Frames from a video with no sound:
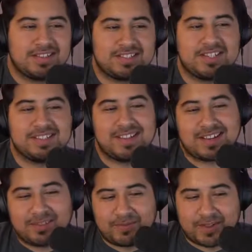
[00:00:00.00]
she's
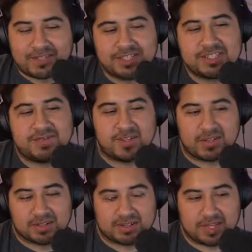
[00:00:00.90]
like she's
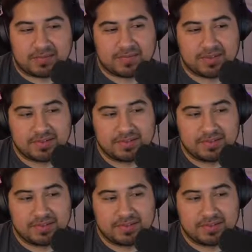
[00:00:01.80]
filler stuff.